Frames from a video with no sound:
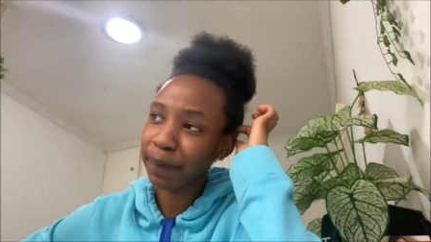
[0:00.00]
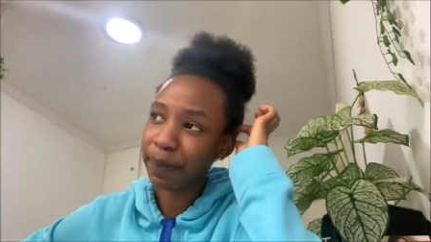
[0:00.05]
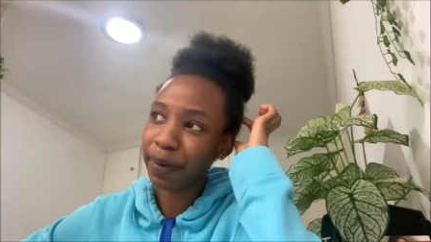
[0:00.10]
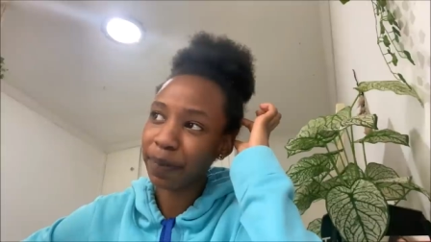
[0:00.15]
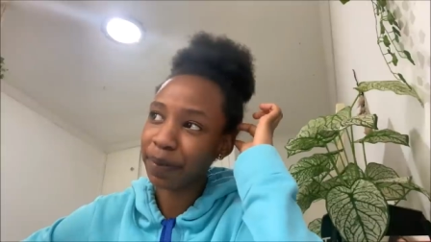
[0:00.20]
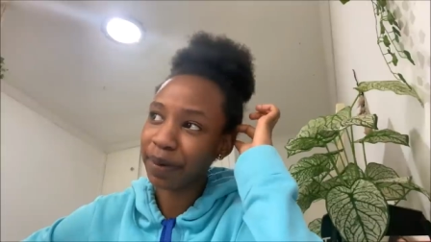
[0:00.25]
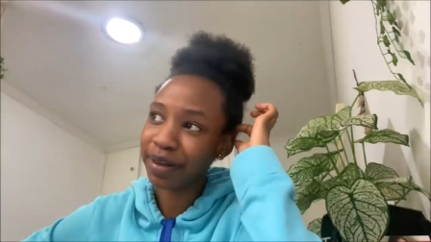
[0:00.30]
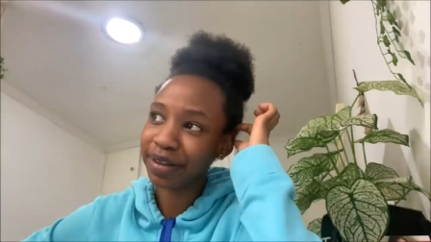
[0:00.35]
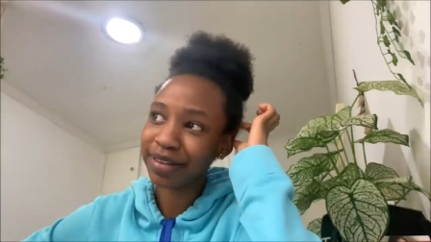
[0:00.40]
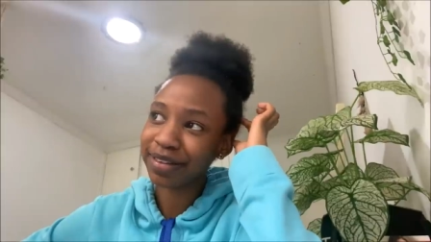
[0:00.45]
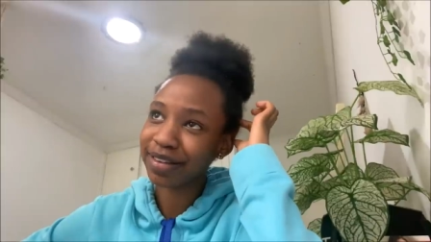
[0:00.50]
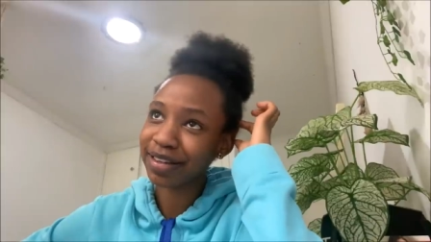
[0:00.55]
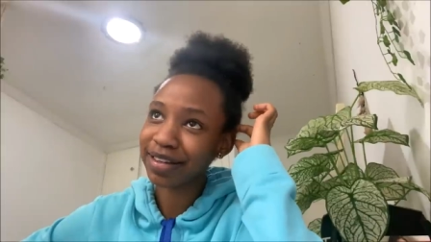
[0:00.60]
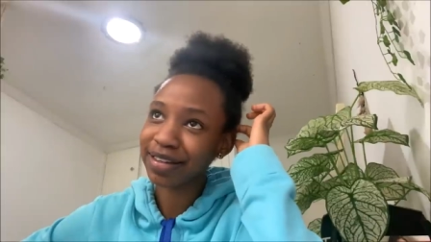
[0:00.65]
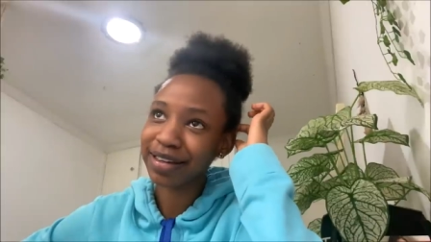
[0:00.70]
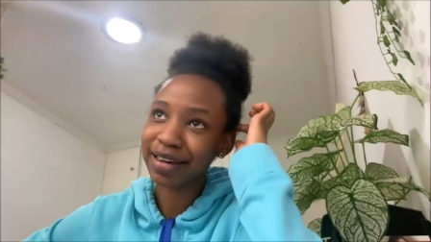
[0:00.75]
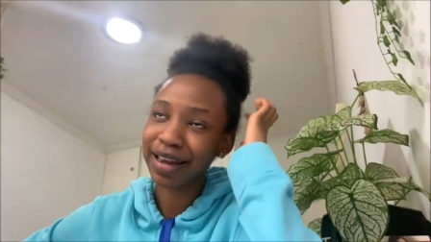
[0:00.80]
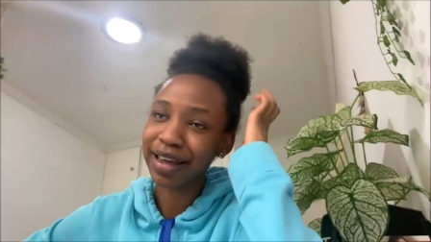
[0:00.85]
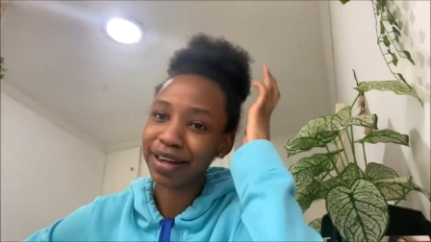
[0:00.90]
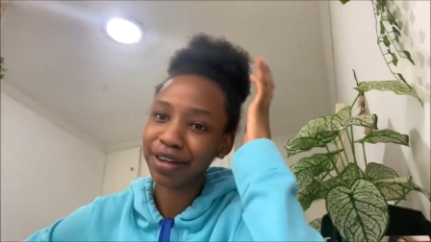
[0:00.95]
papers
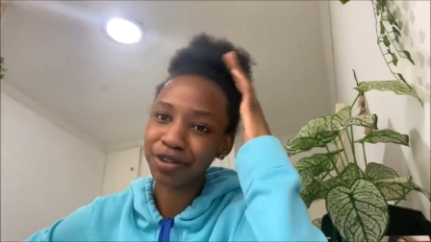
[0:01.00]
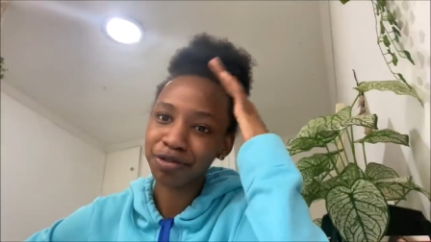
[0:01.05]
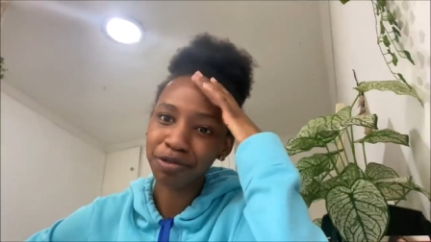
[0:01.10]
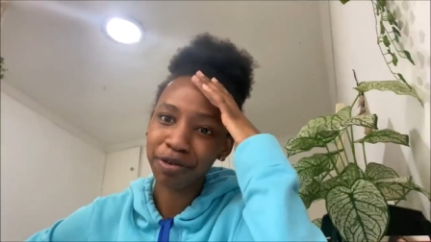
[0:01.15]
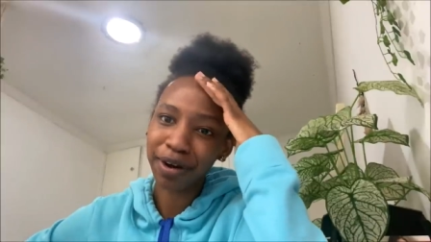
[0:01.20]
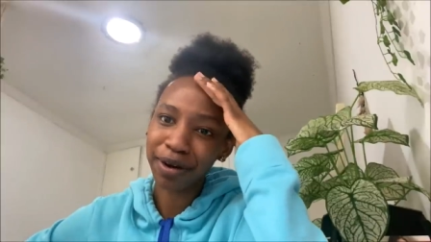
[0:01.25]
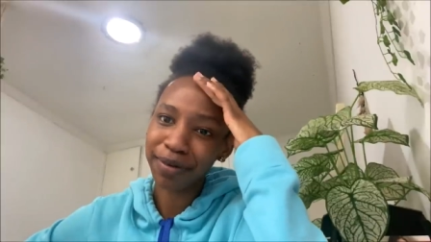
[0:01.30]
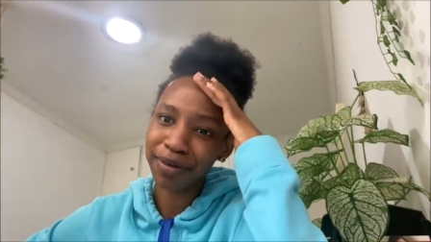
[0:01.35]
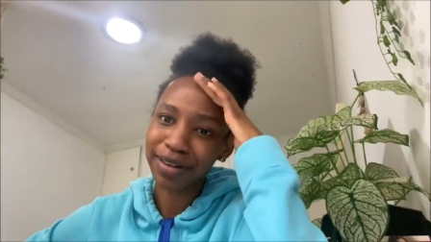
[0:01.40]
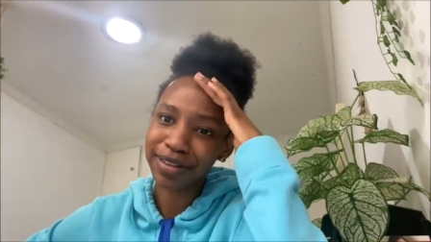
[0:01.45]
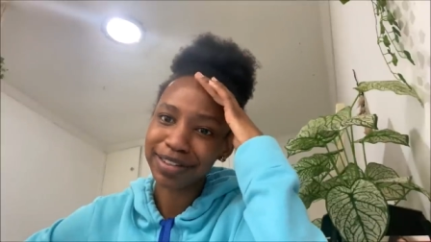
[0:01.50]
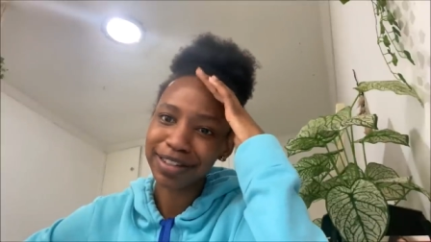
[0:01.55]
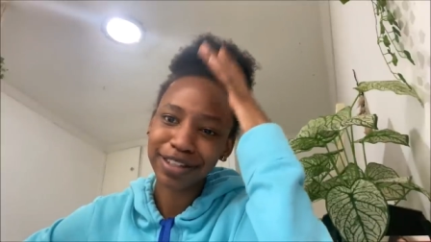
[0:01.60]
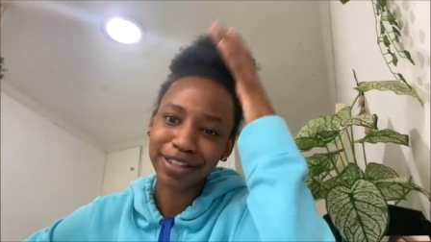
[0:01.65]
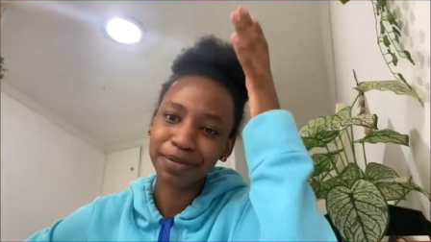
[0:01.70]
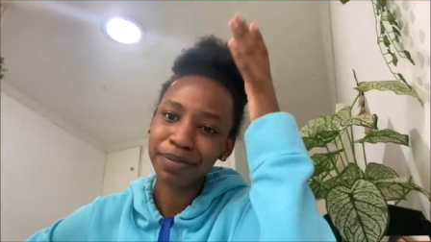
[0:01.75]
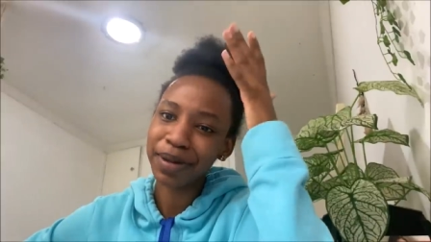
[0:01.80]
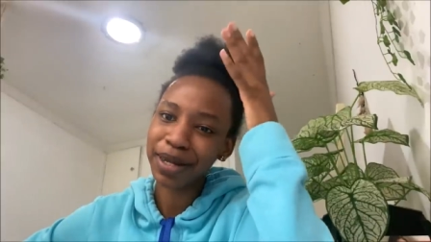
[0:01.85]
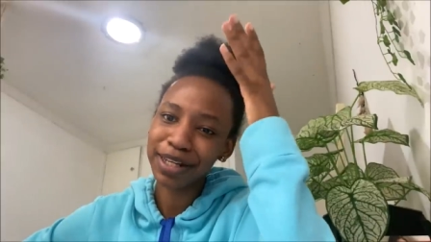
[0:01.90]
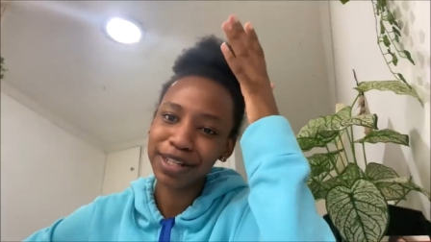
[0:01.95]
in like two hours
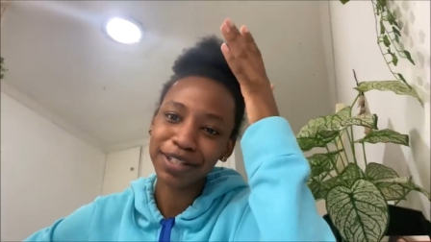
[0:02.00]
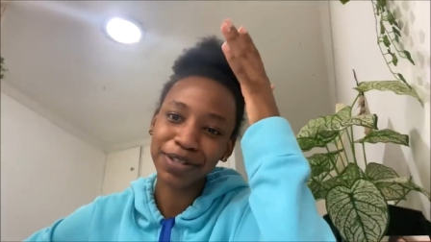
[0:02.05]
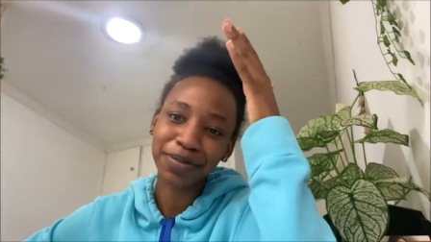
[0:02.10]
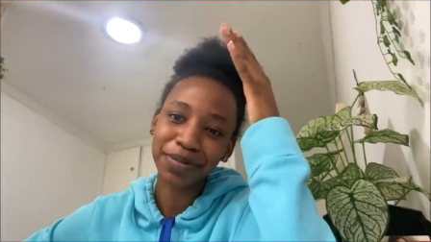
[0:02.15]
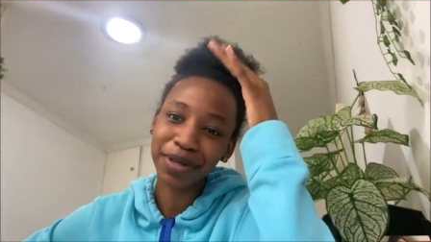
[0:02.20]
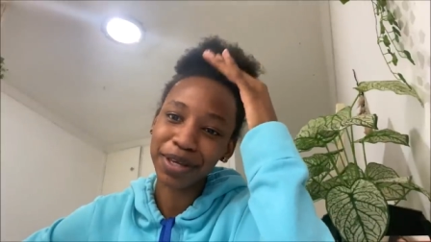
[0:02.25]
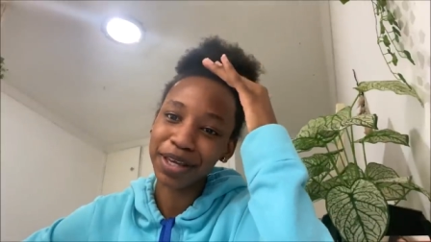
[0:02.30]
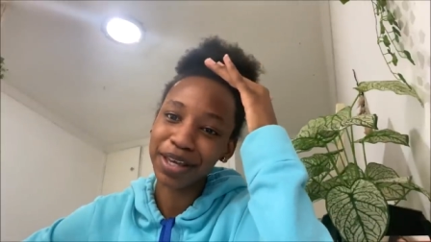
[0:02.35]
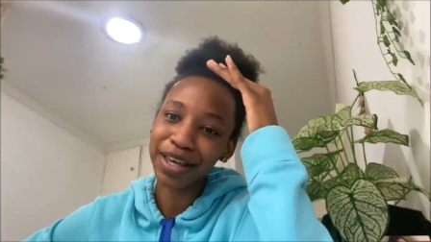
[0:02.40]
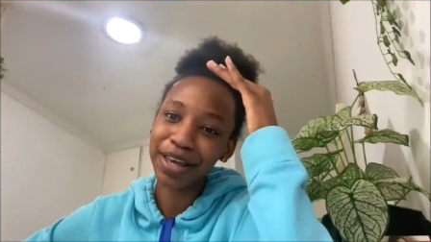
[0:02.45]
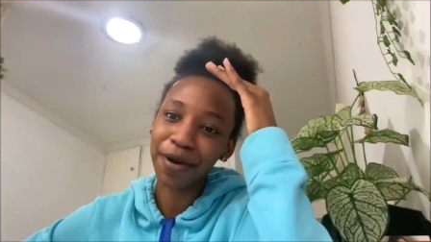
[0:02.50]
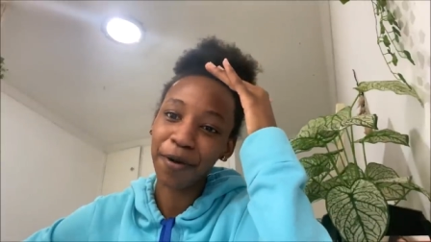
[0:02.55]
explain to me